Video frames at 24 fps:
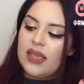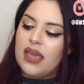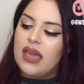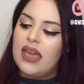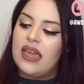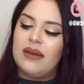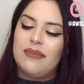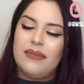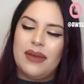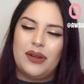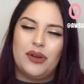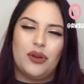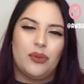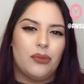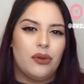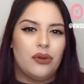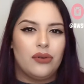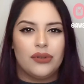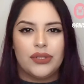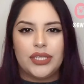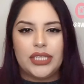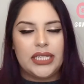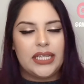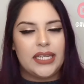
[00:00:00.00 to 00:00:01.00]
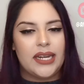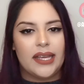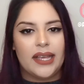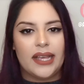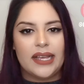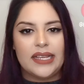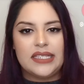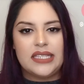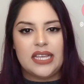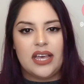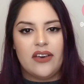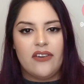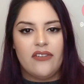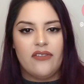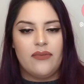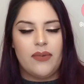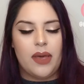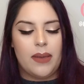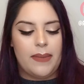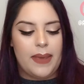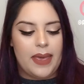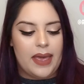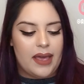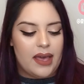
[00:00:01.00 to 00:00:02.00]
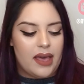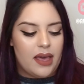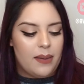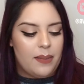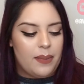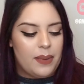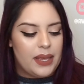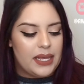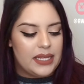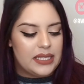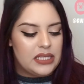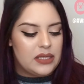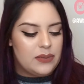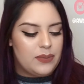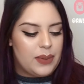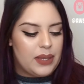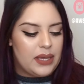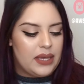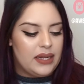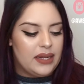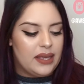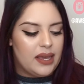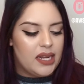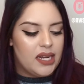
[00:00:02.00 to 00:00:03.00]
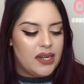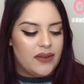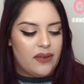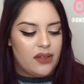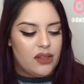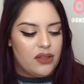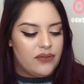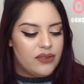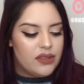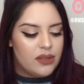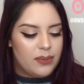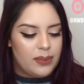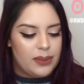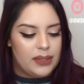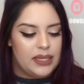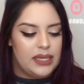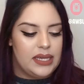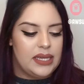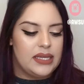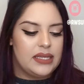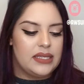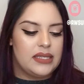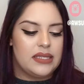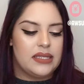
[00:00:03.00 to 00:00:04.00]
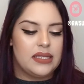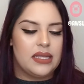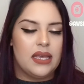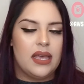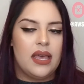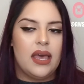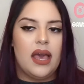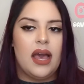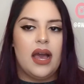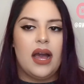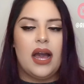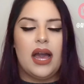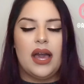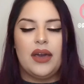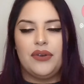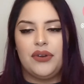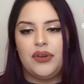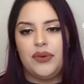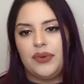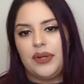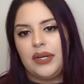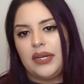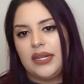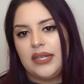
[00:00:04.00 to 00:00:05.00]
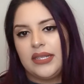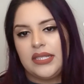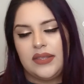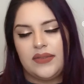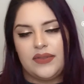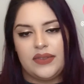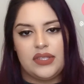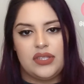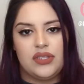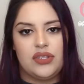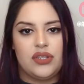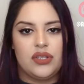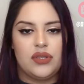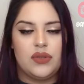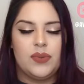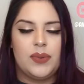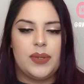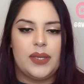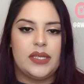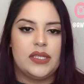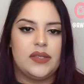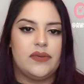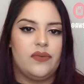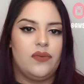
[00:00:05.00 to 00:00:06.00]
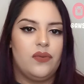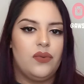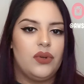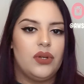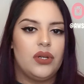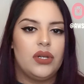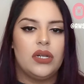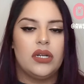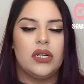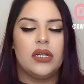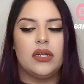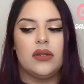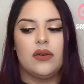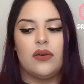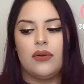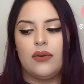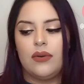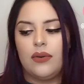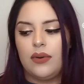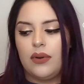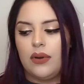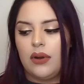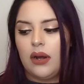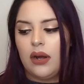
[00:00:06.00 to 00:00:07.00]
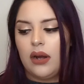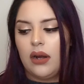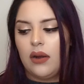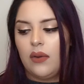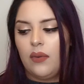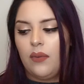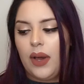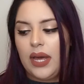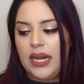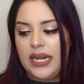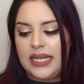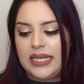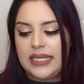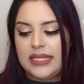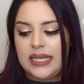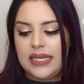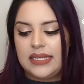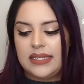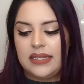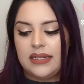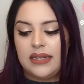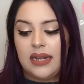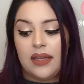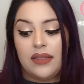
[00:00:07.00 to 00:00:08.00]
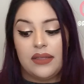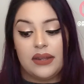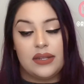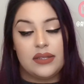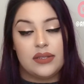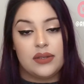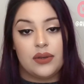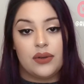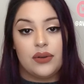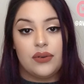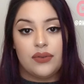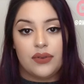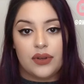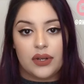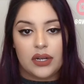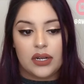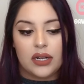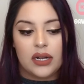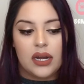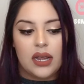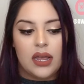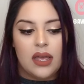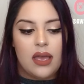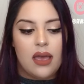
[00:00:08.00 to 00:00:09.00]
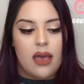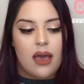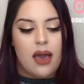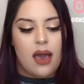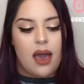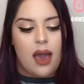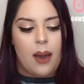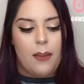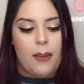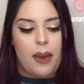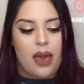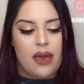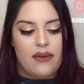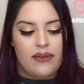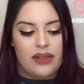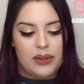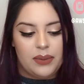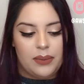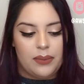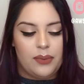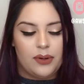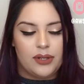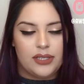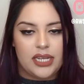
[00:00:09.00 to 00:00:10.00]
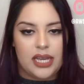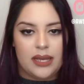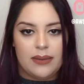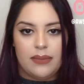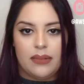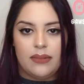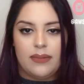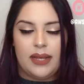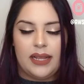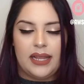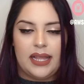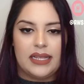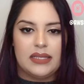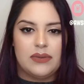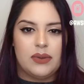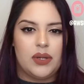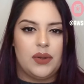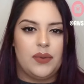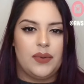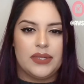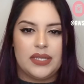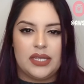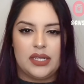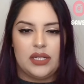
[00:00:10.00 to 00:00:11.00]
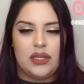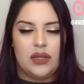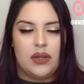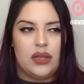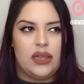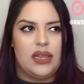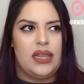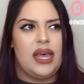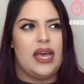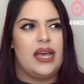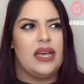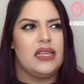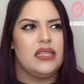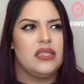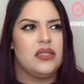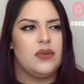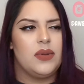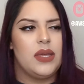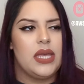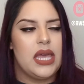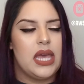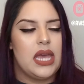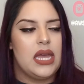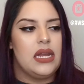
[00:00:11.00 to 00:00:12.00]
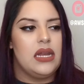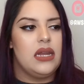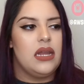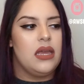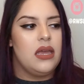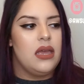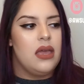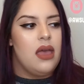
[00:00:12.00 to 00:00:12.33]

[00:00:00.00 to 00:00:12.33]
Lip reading: in my normal routine, I guess, of my makeup. It's been kind of all over the place. I don't know what it is, if it's just because of work or wedding season now that it's over. I have a little bit more time, but my last wedding was like last weekend.